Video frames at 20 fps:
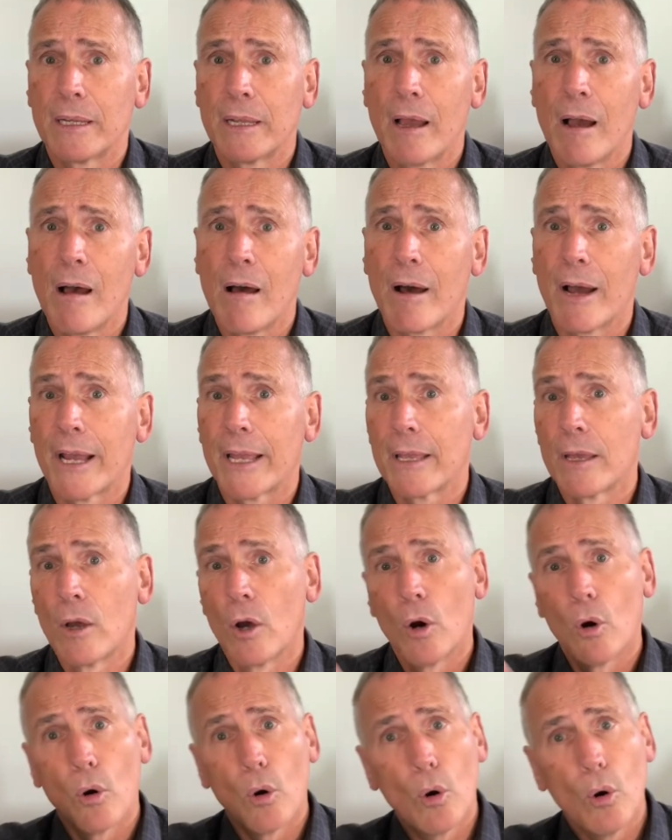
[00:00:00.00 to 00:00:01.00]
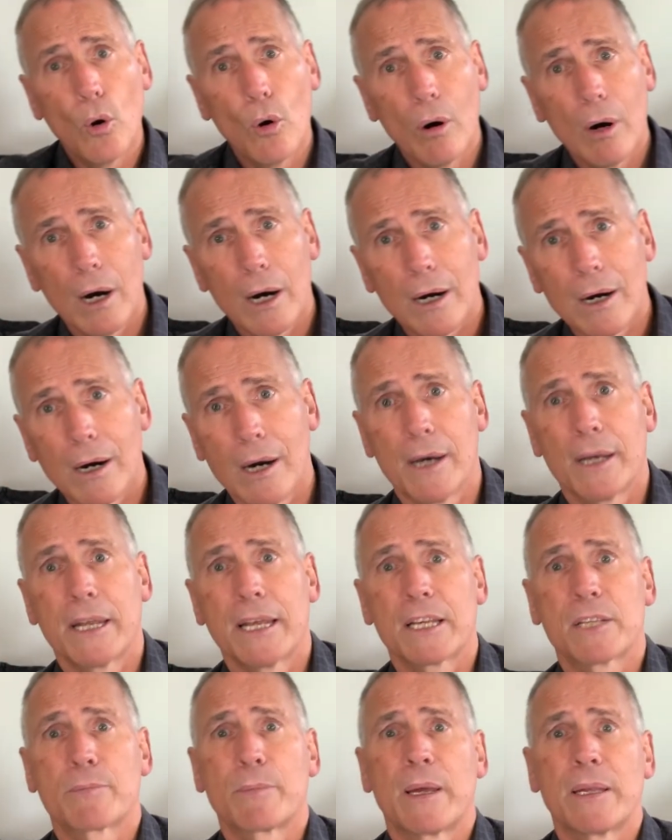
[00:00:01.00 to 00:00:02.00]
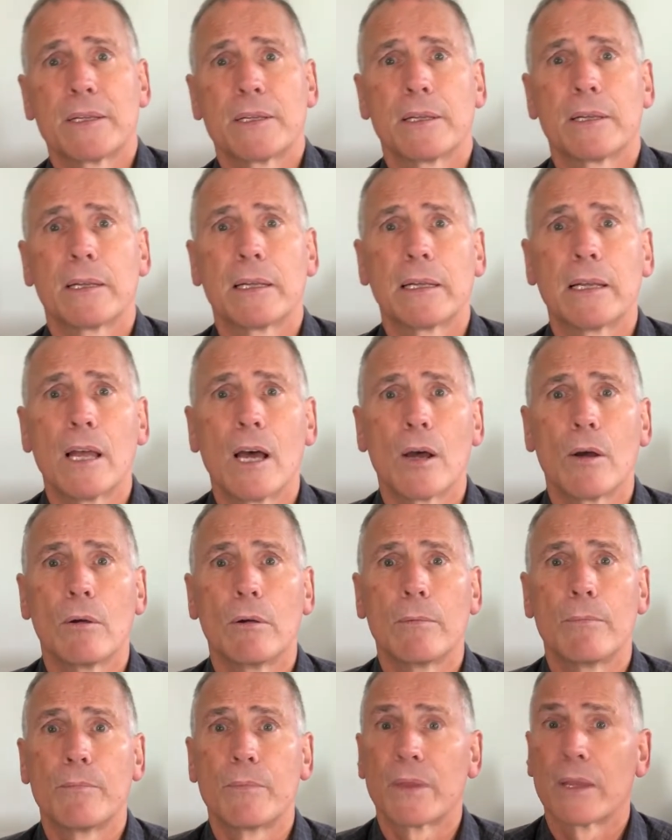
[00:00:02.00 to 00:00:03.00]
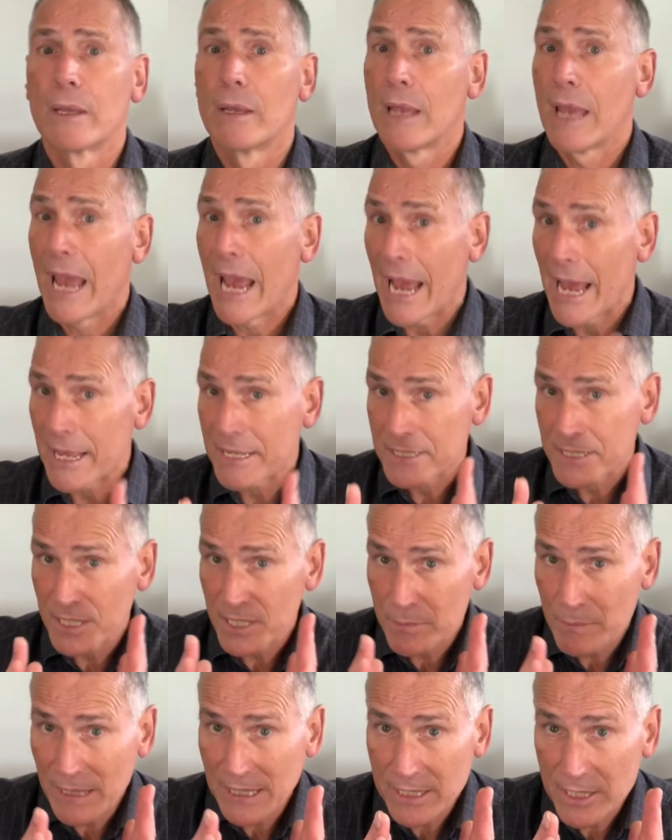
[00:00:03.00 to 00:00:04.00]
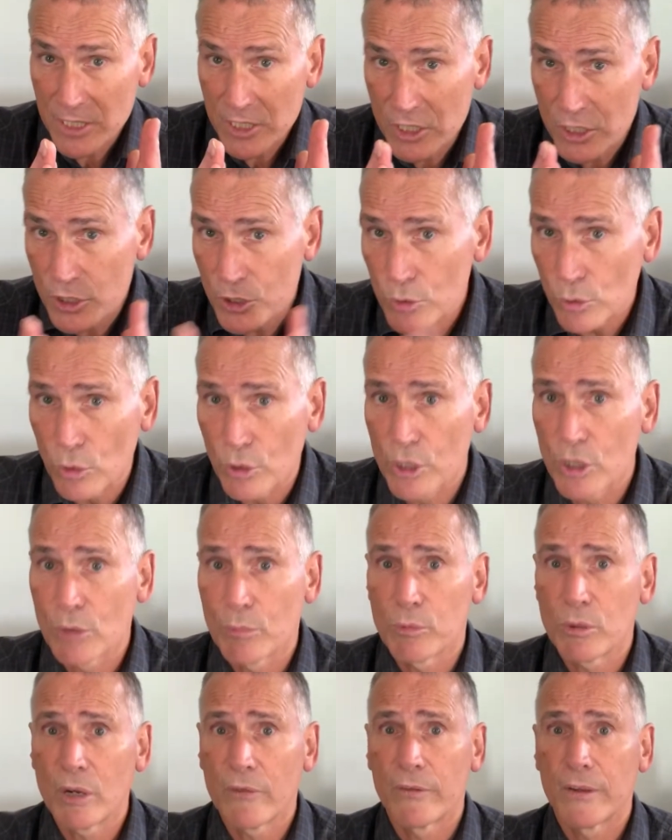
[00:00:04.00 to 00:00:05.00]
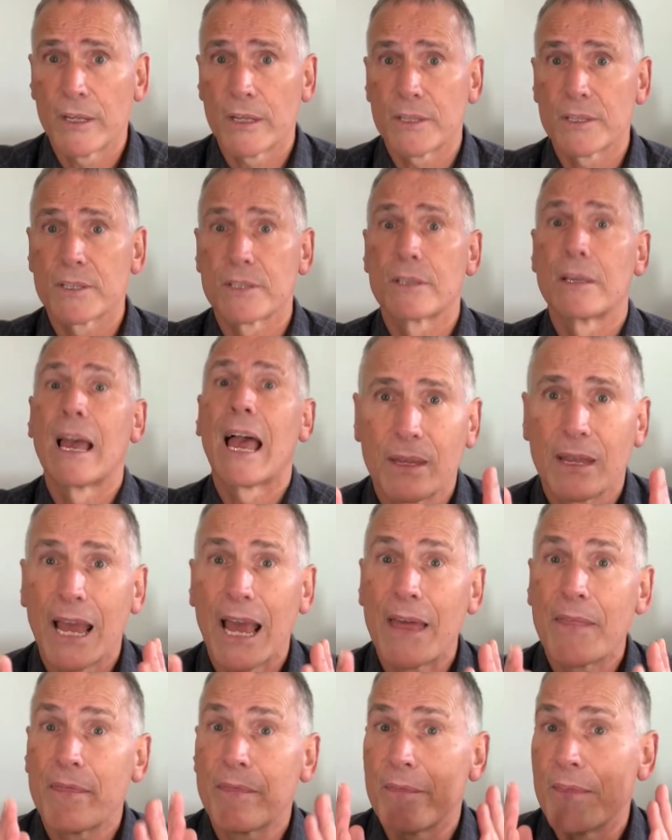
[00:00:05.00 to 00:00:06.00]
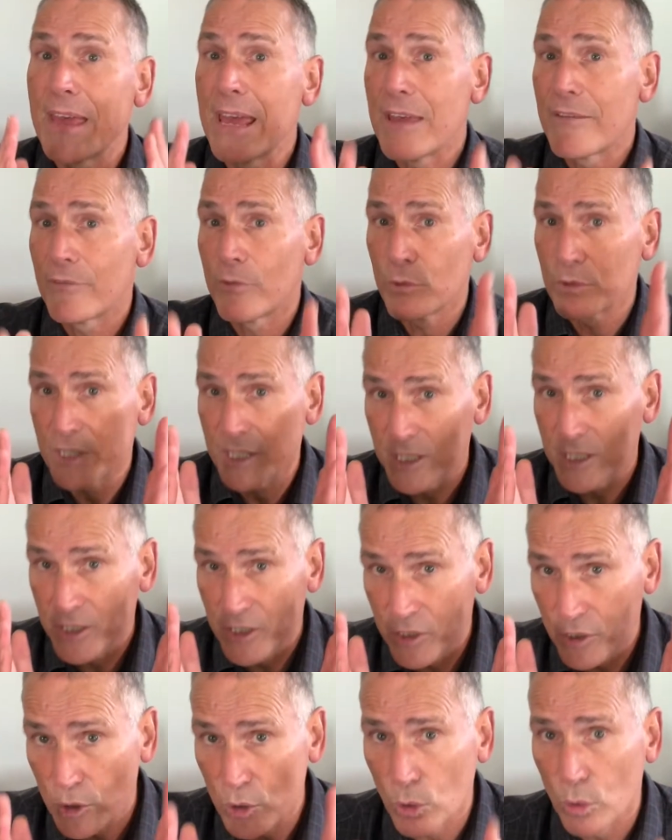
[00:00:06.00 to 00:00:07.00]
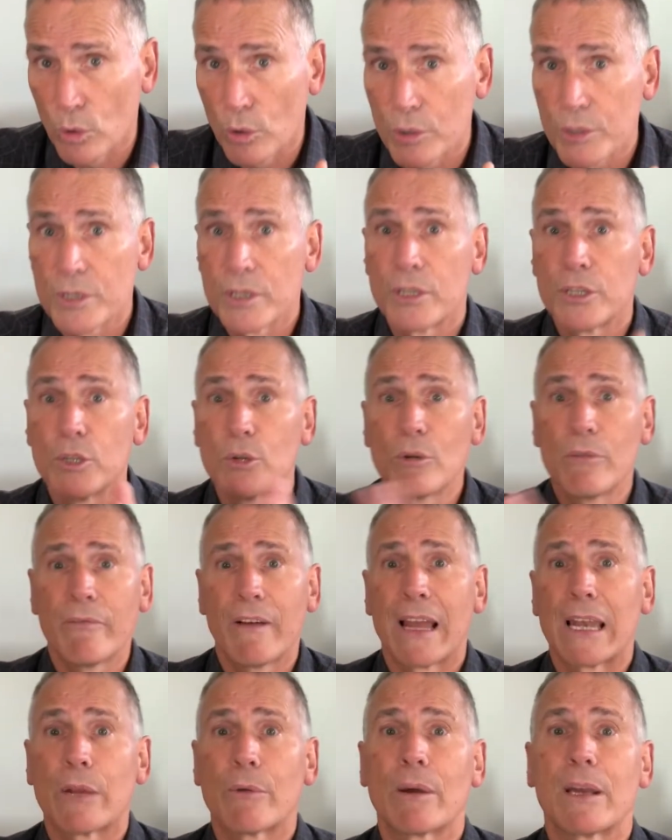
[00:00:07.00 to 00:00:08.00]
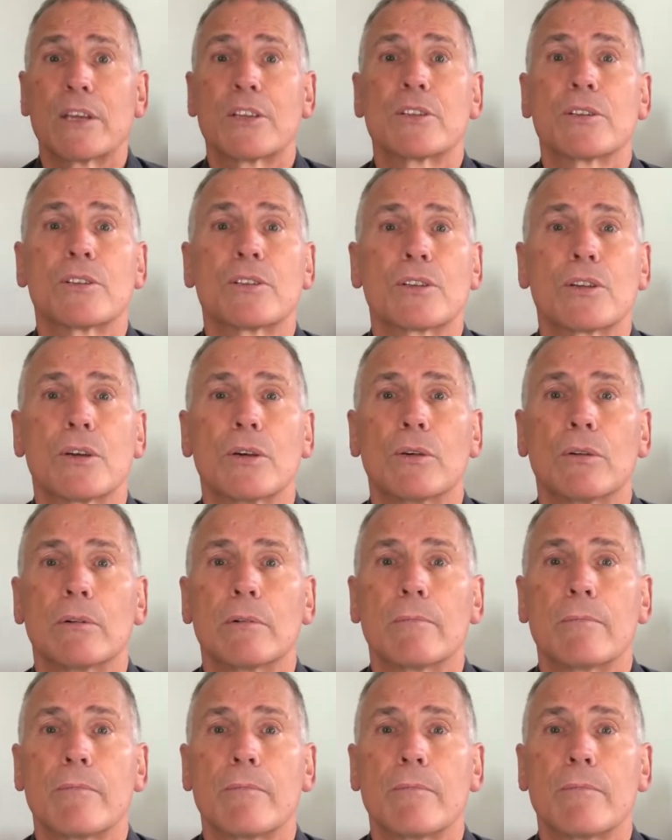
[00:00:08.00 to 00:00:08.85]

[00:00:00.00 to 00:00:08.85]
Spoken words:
high or unexpectedly low, as this may distort your profits and therefore distort your valuation too.